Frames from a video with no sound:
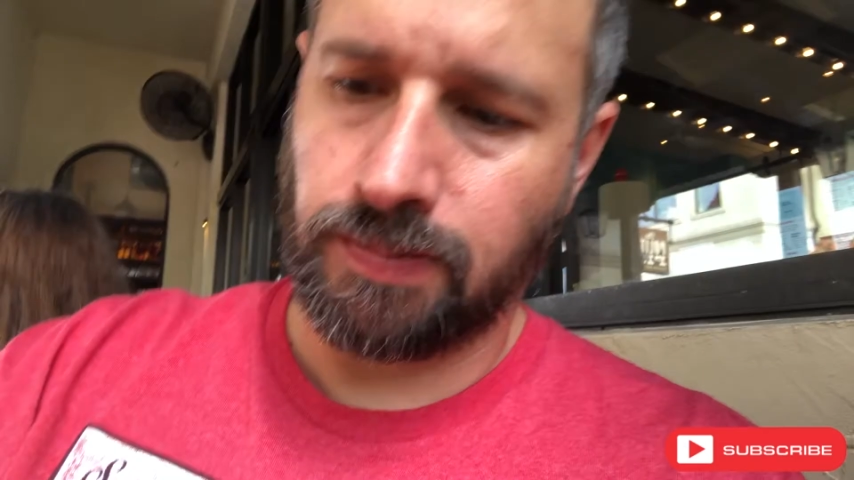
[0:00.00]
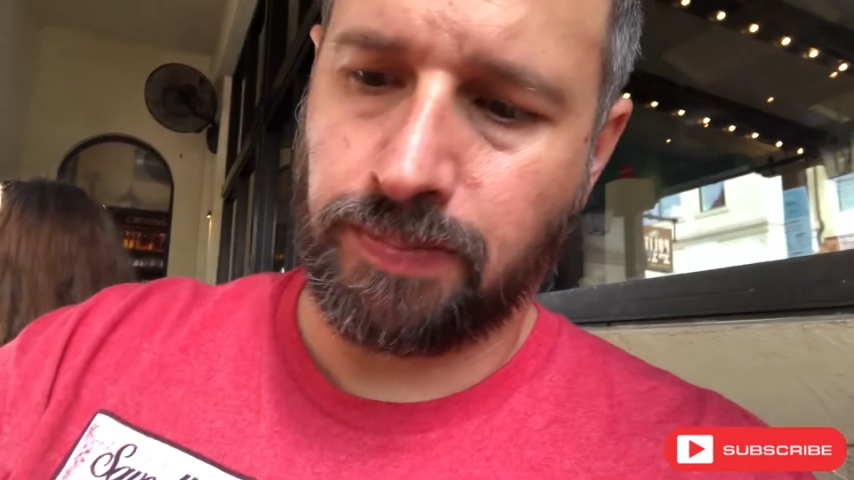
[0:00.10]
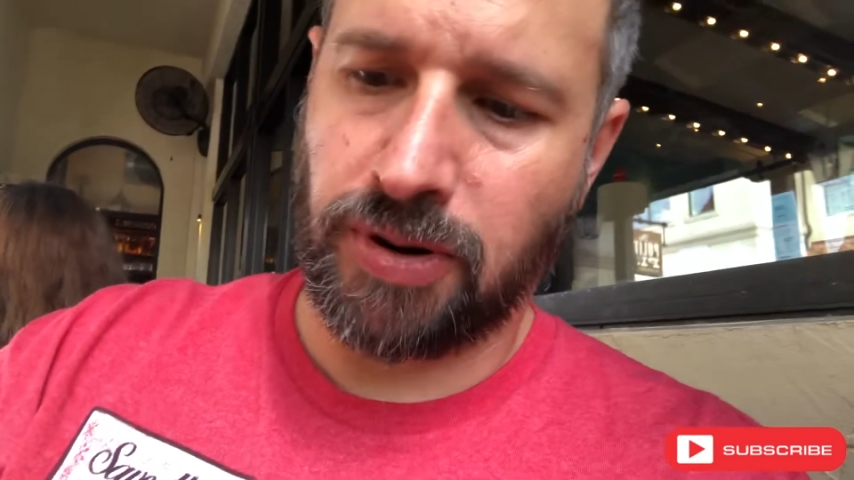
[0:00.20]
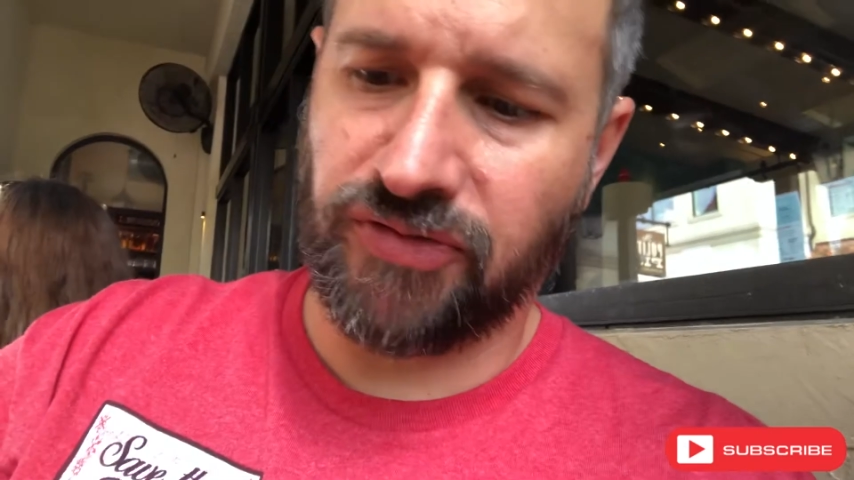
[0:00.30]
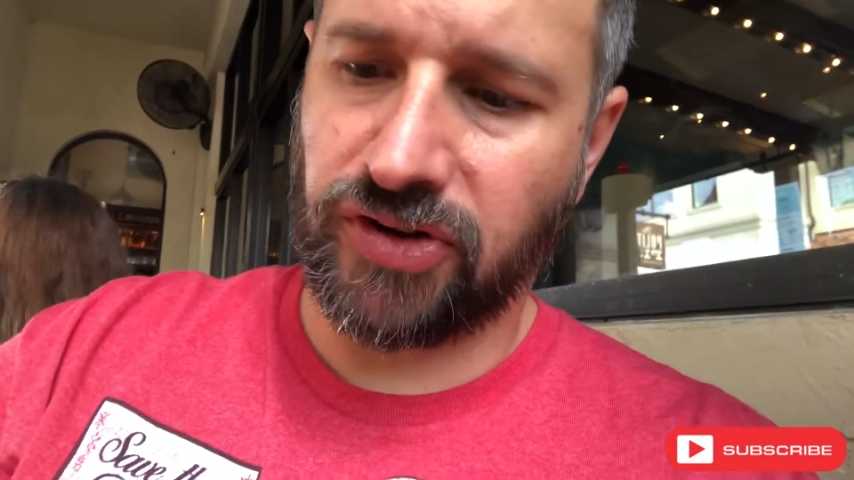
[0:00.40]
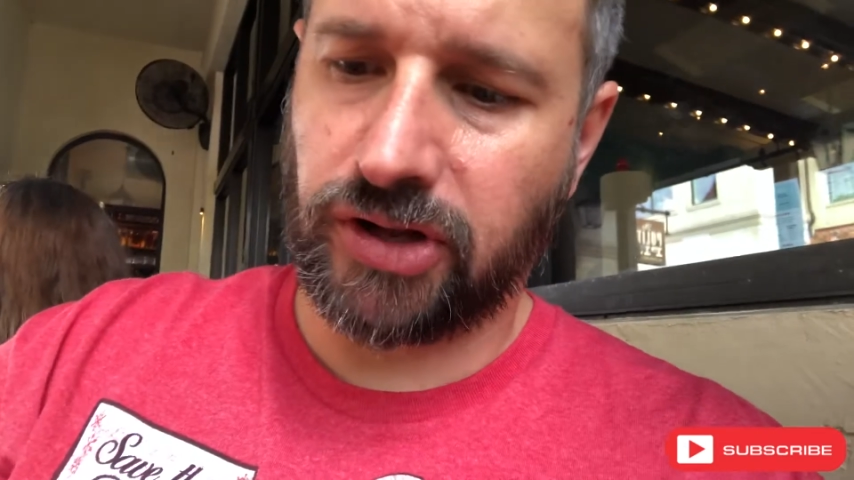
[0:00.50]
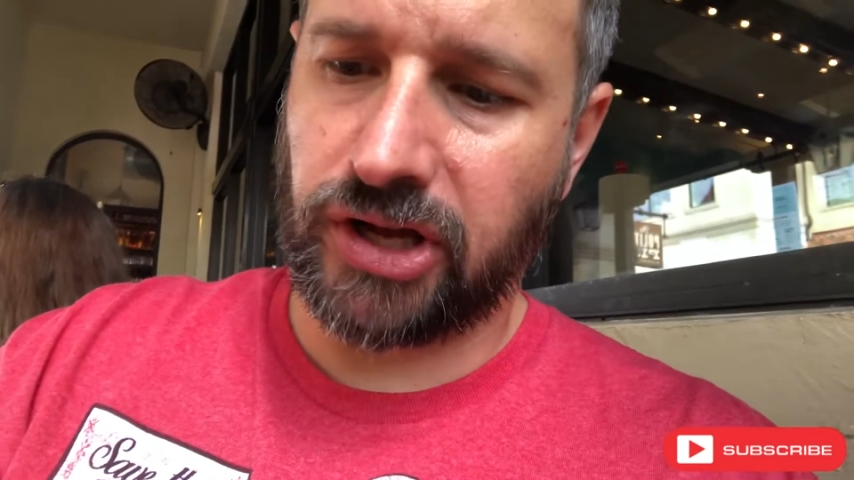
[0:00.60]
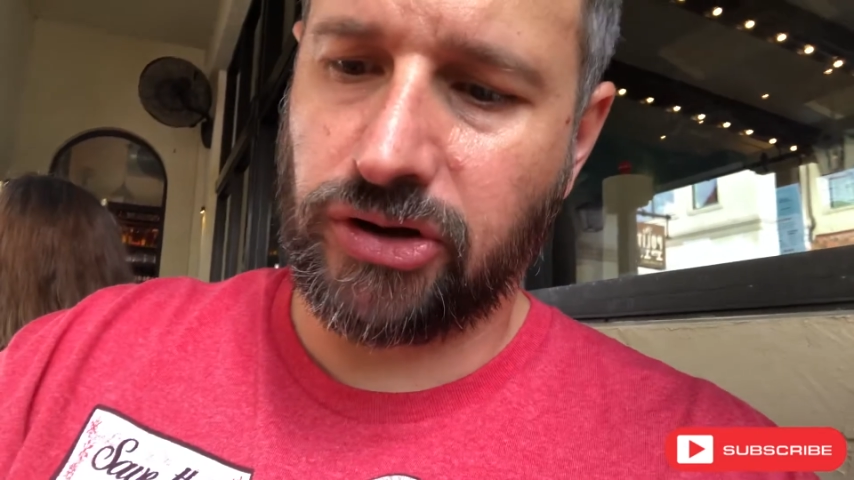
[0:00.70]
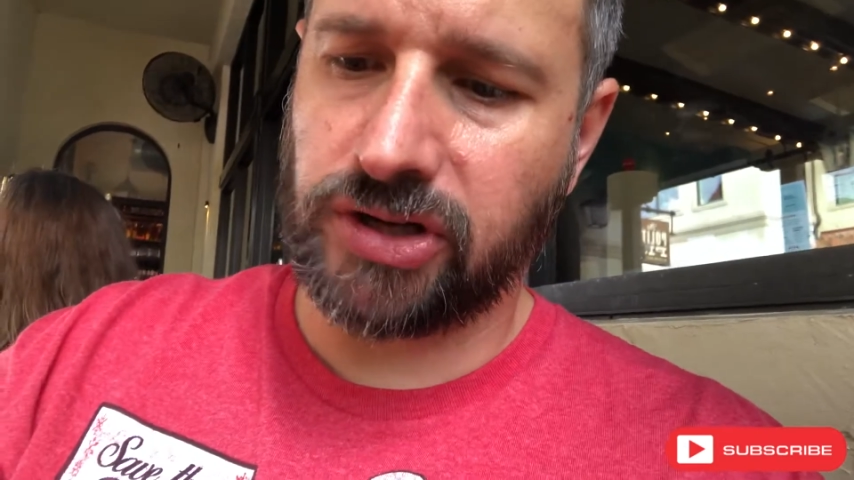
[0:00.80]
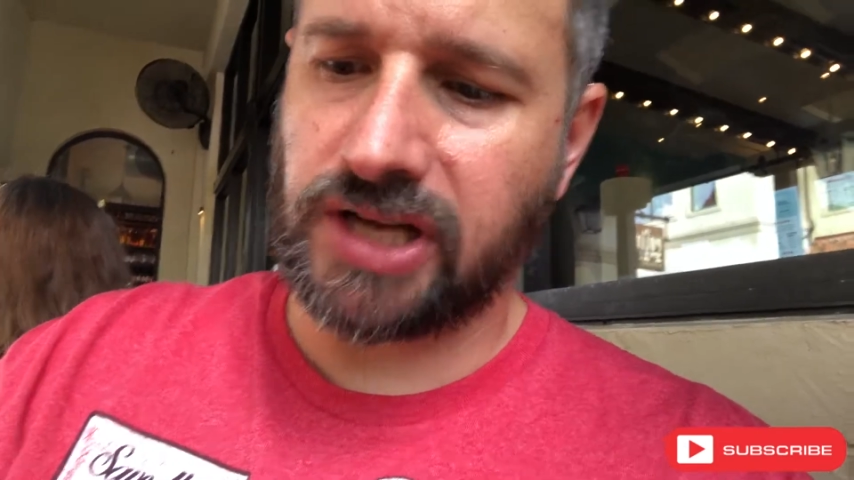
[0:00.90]
perfectly
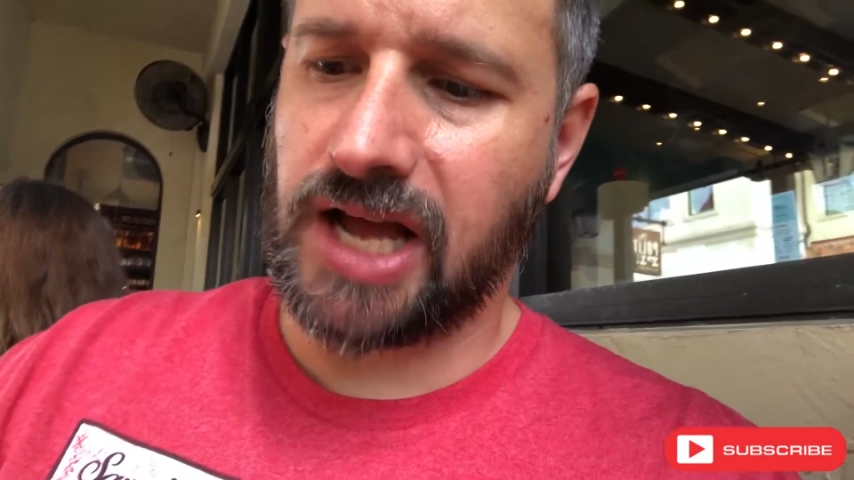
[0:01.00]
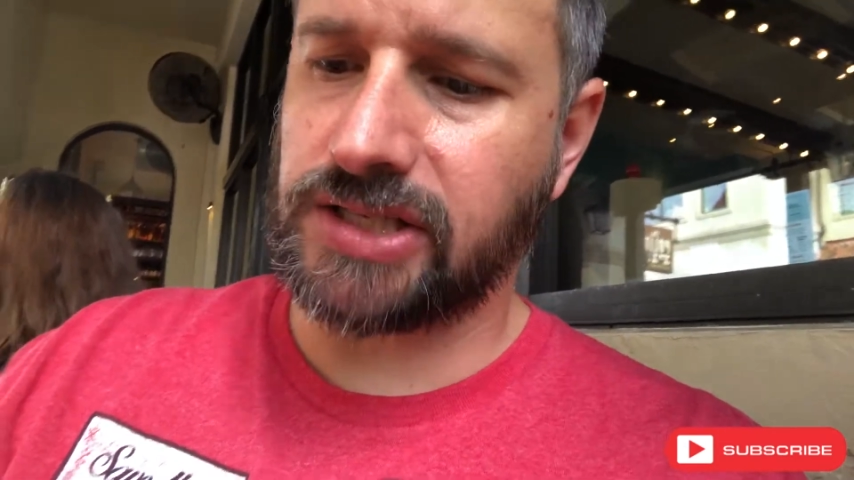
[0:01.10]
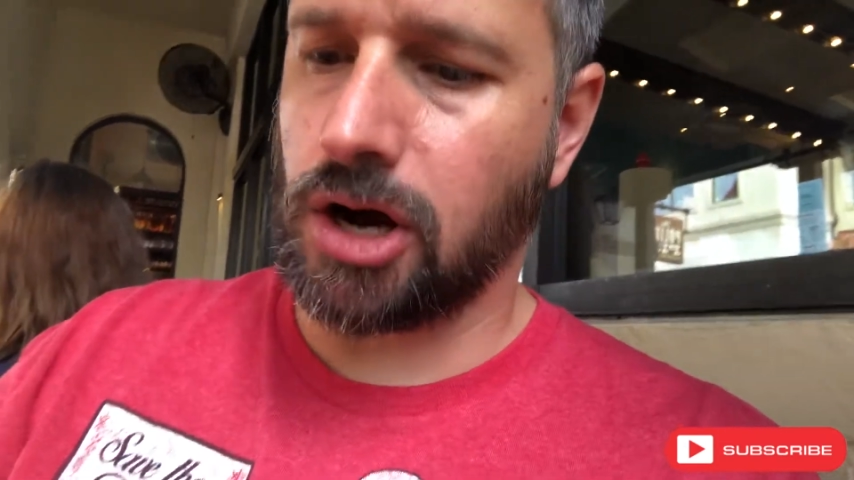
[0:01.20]
cooked. It has an